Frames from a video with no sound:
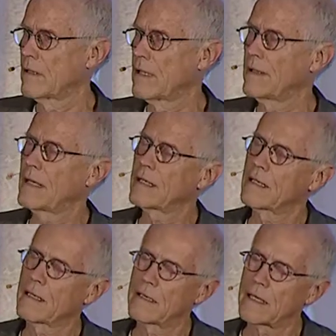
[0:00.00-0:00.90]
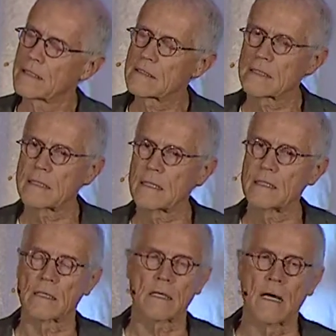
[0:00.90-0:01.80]
And that, that is the
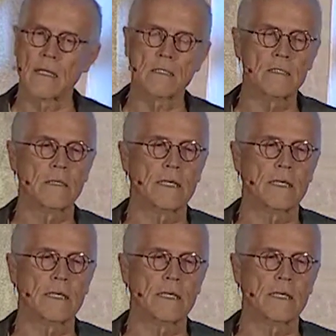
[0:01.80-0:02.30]
thinking that God is here.